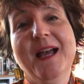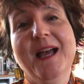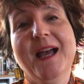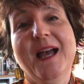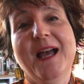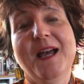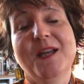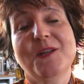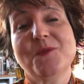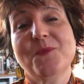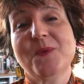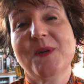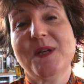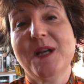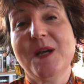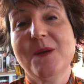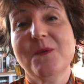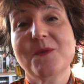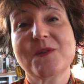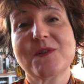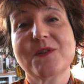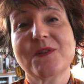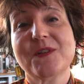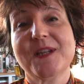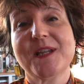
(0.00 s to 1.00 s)
And when I
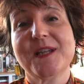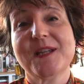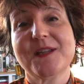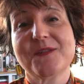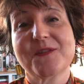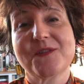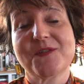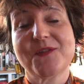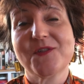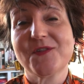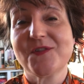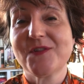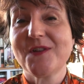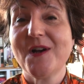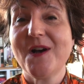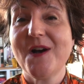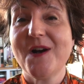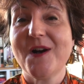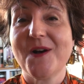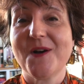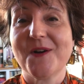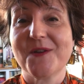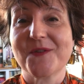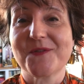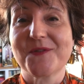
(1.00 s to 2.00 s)
was looking at the
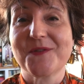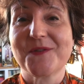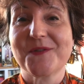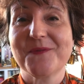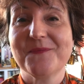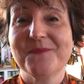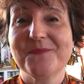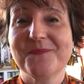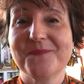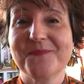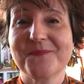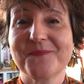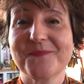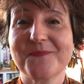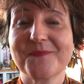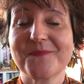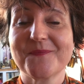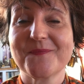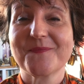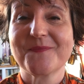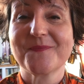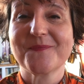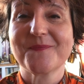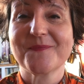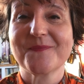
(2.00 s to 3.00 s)
stars,
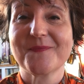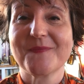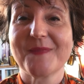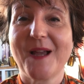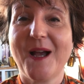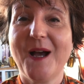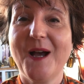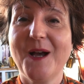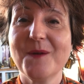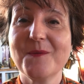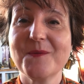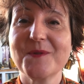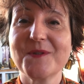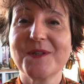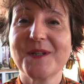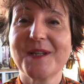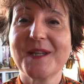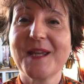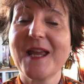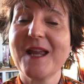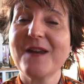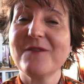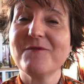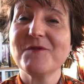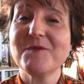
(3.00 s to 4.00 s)
I was
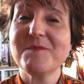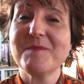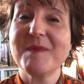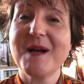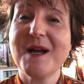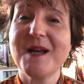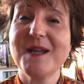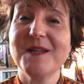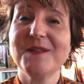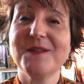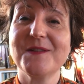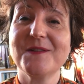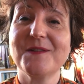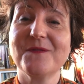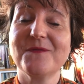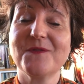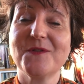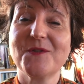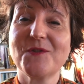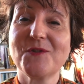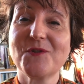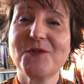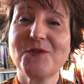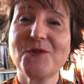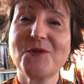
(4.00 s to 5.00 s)
again reminded of
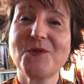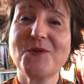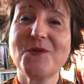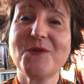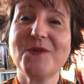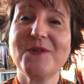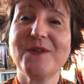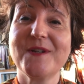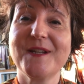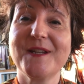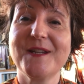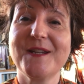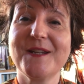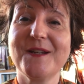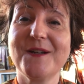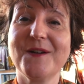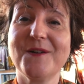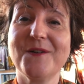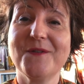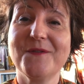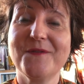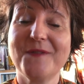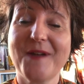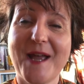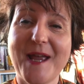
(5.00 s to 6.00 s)
the story
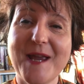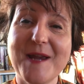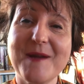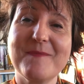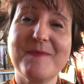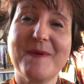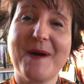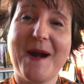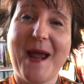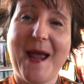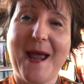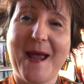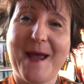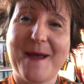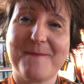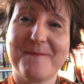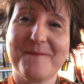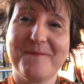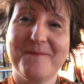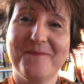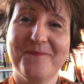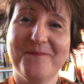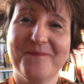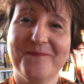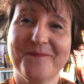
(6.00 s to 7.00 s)
of
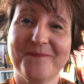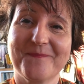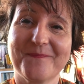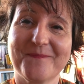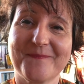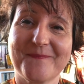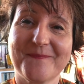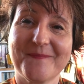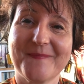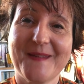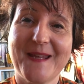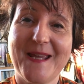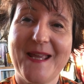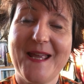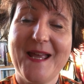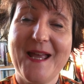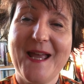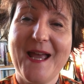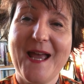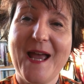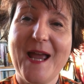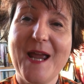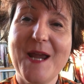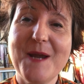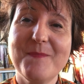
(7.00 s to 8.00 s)
Abraham.
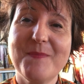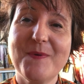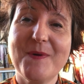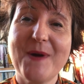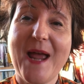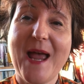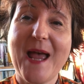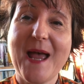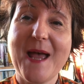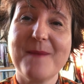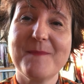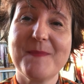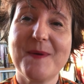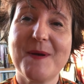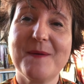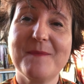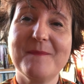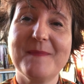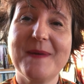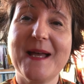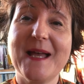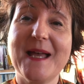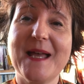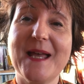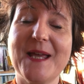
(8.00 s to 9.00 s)
Abraham, a
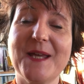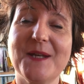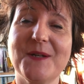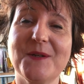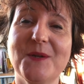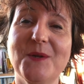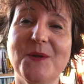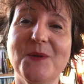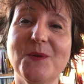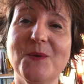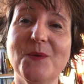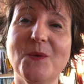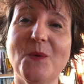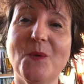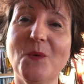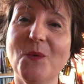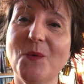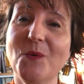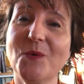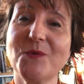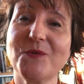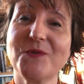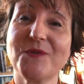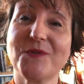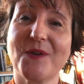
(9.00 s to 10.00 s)
man who
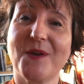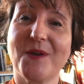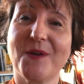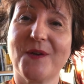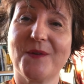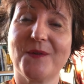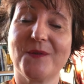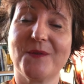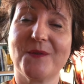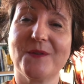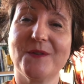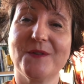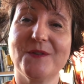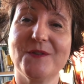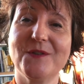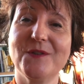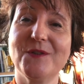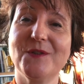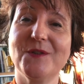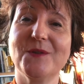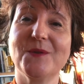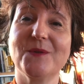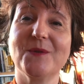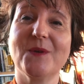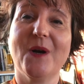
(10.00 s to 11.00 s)
also
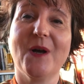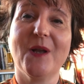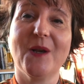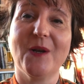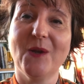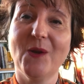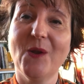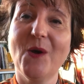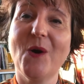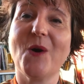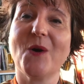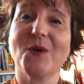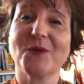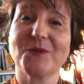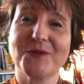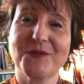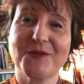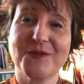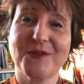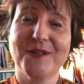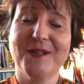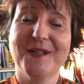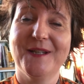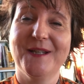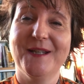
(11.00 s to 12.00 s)
knew a lot